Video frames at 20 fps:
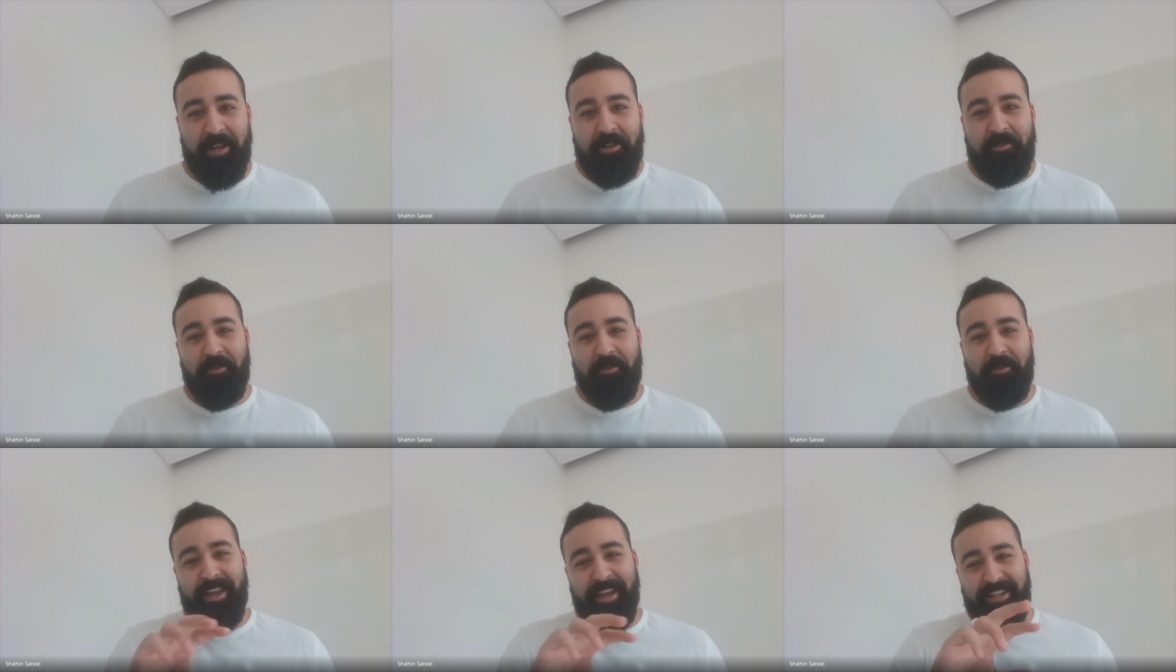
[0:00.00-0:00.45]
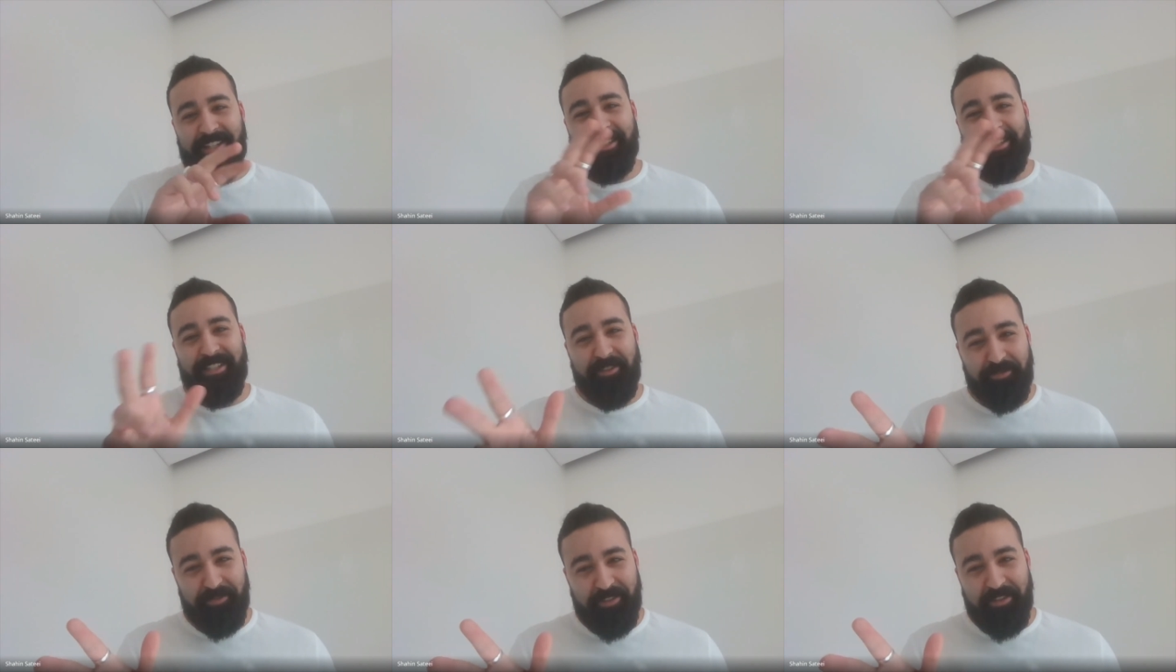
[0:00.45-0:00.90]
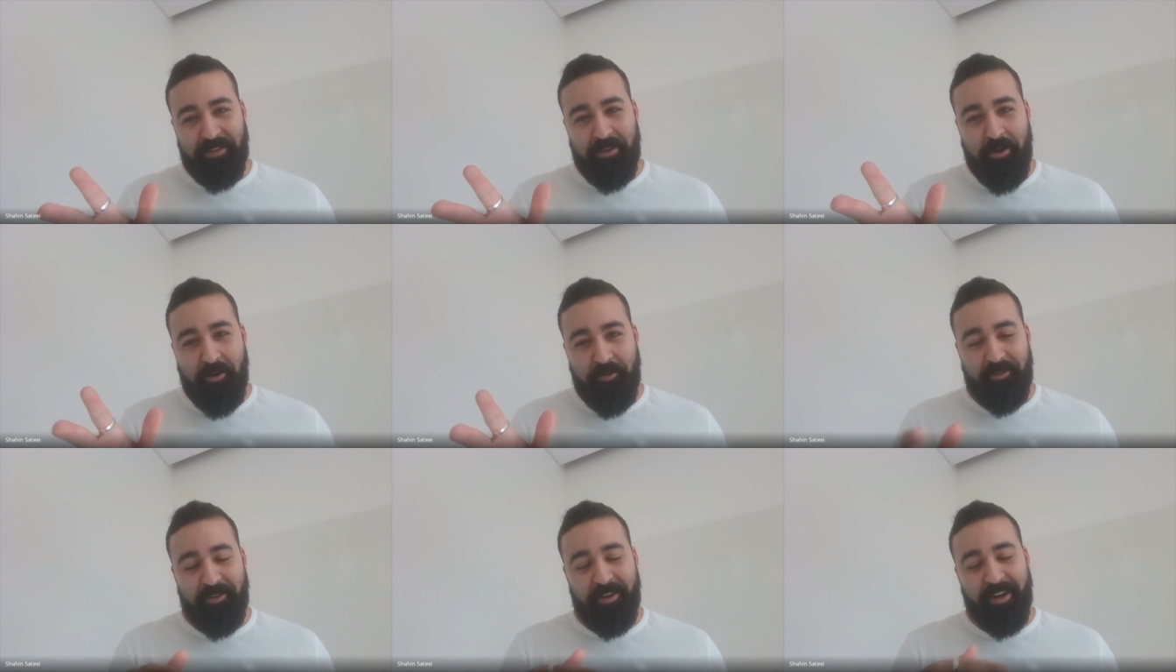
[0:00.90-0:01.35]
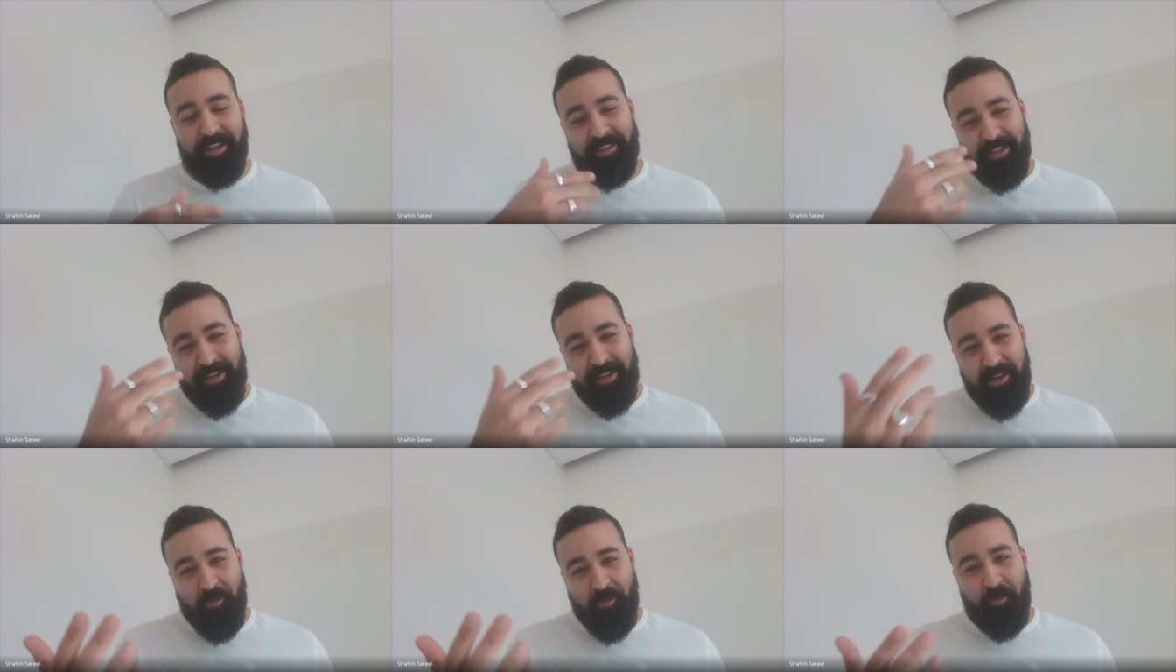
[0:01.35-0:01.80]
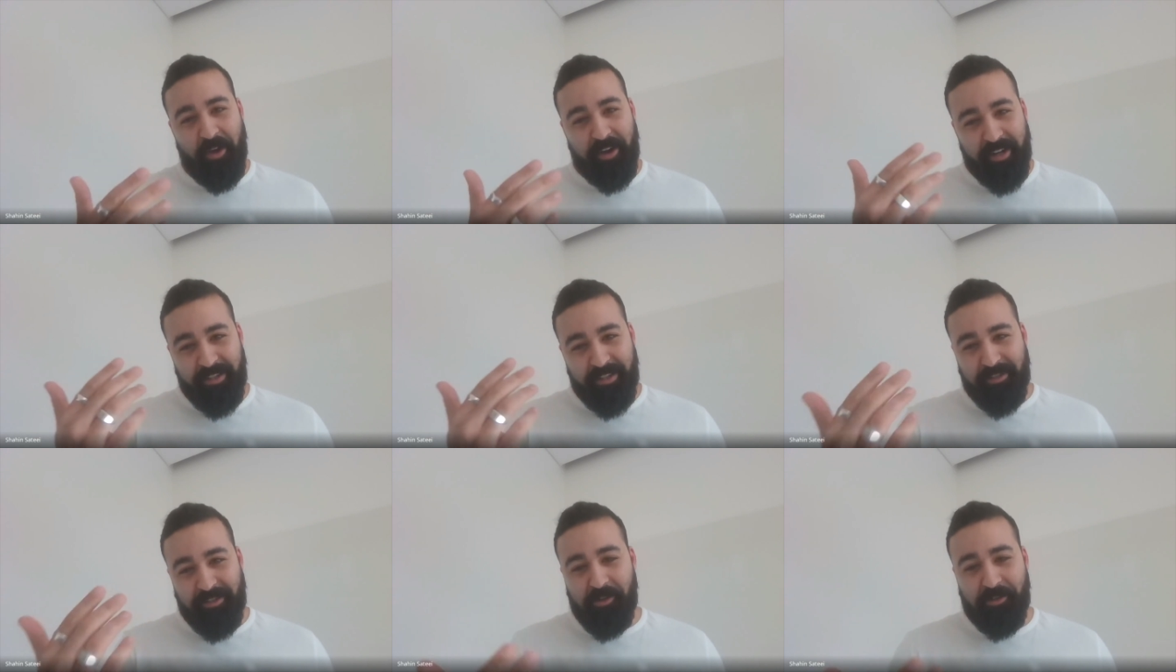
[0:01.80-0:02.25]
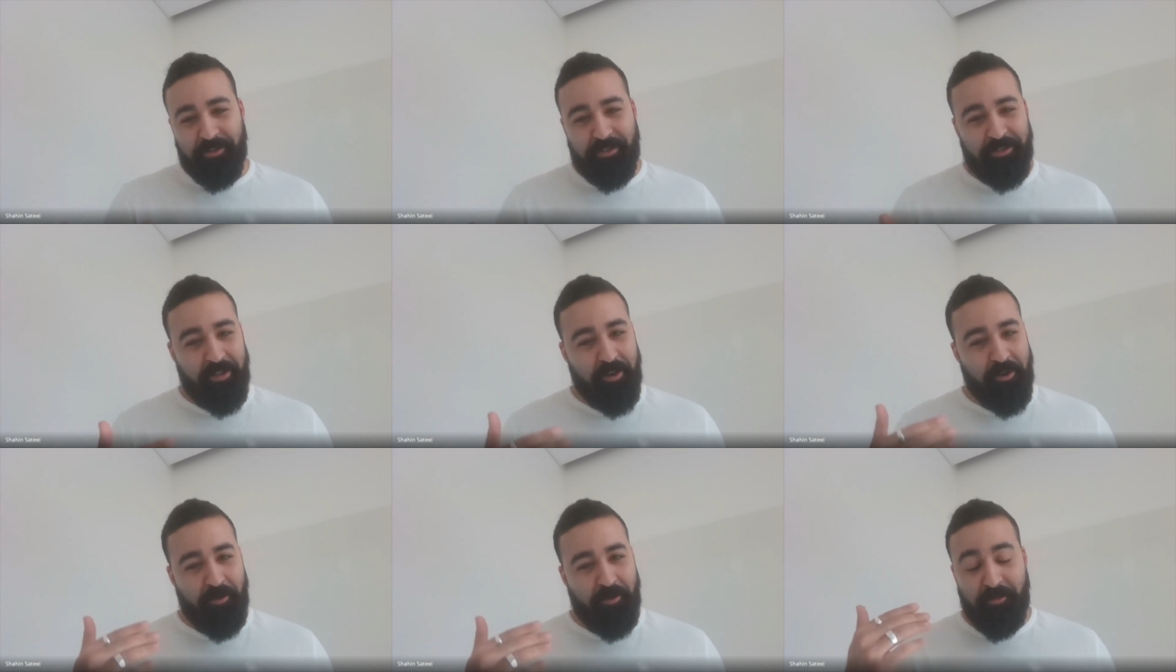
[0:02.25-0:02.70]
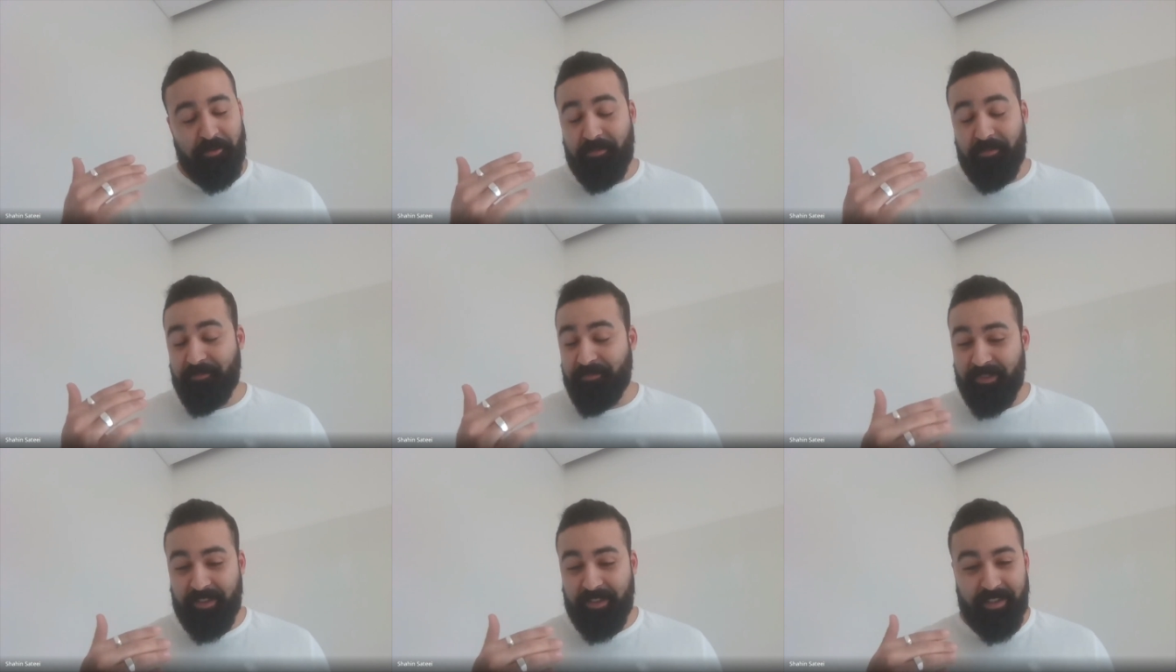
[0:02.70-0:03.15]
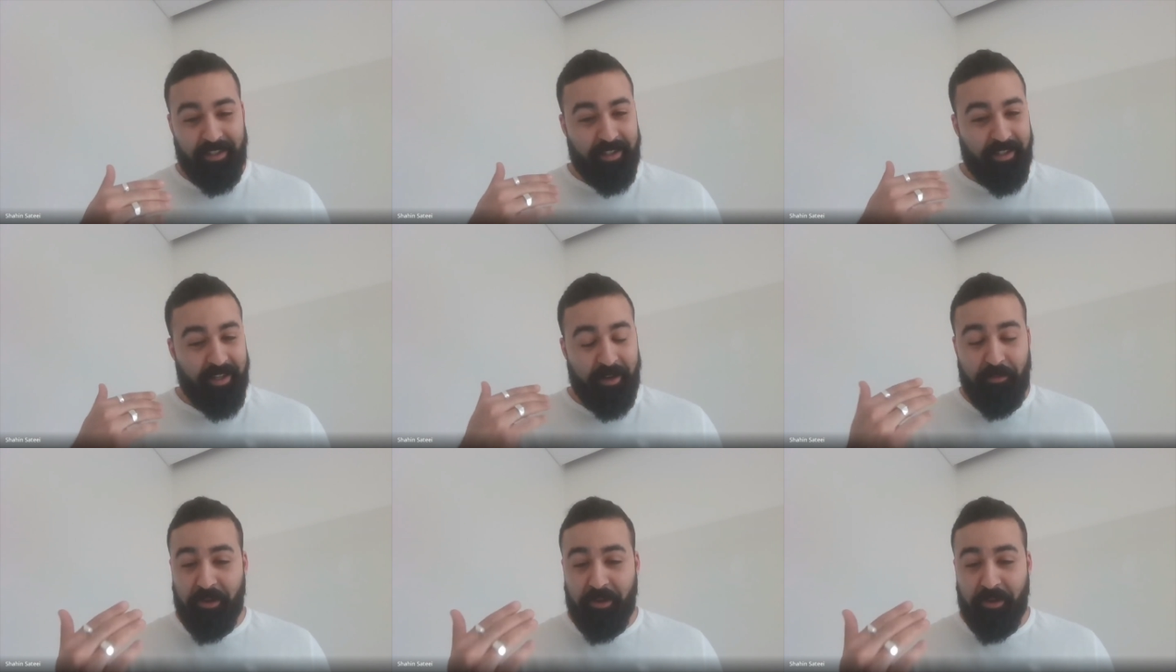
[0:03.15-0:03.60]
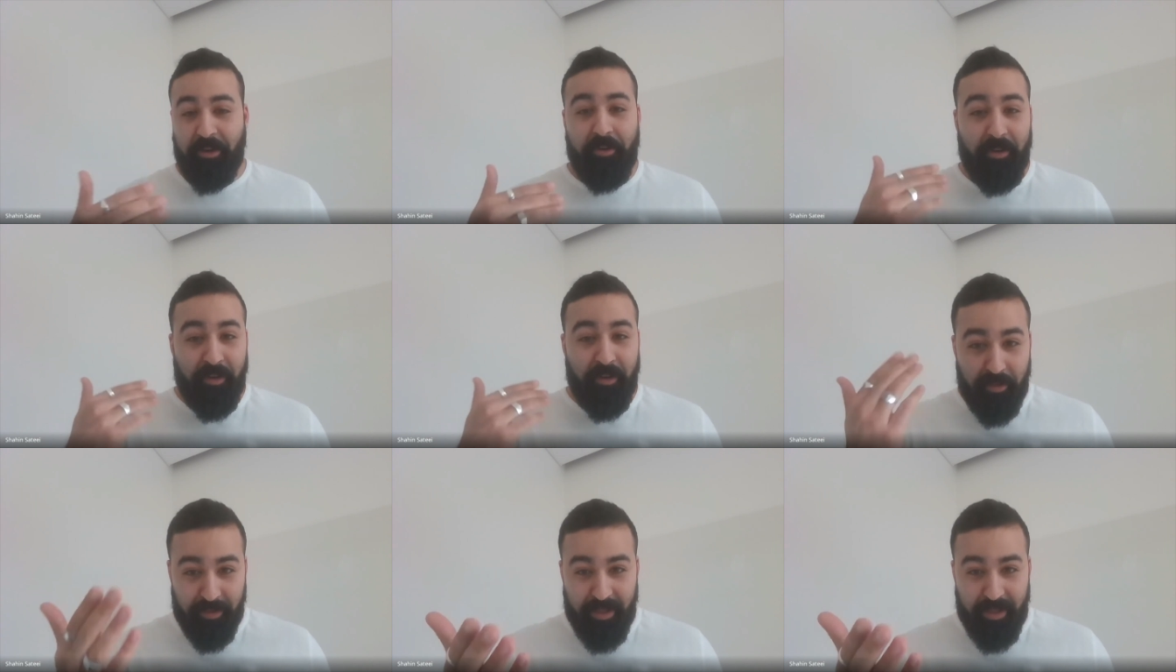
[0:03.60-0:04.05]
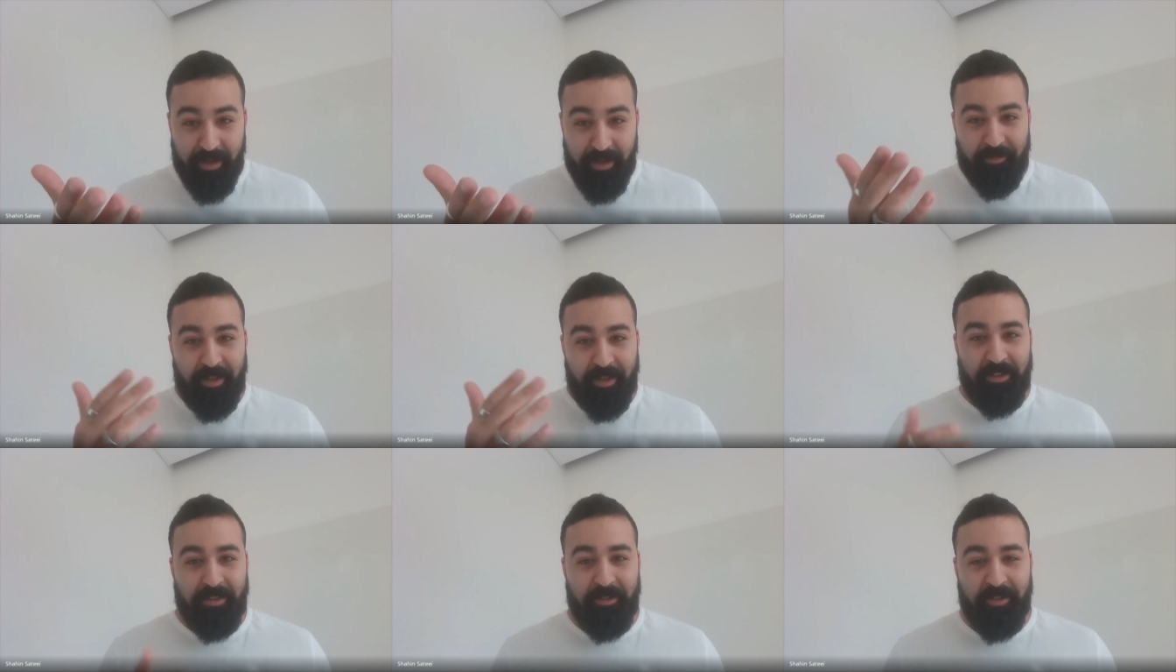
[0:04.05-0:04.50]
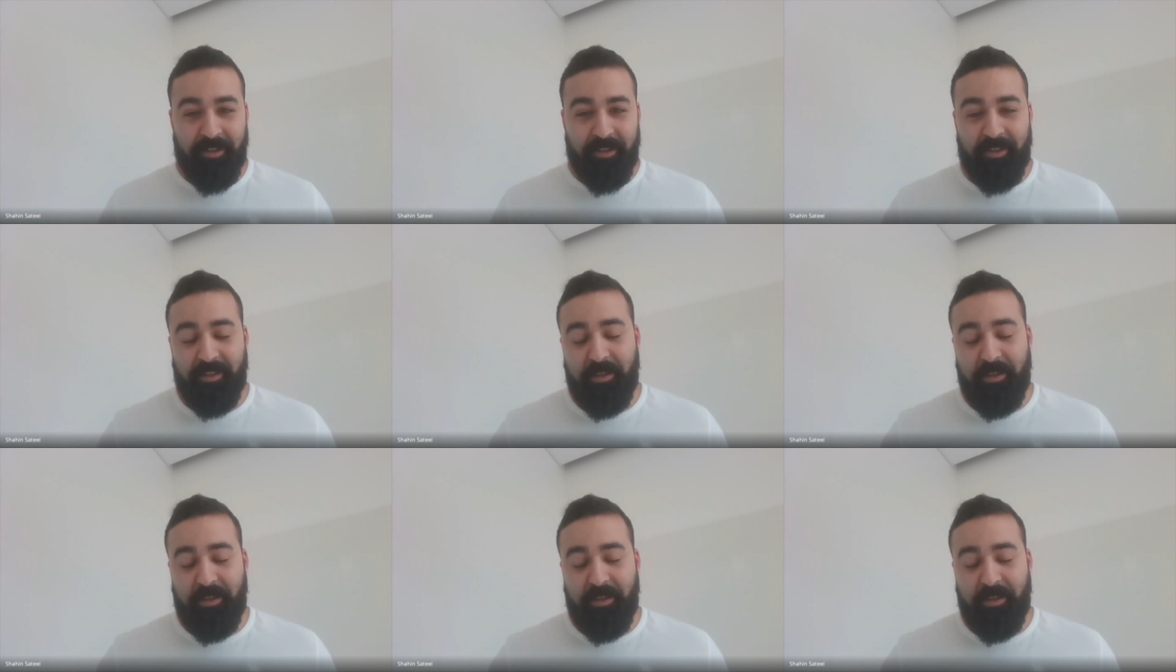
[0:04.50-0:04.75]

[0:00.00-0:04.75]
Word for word: when I shifted over, and what is also uh, a recurring theme in your,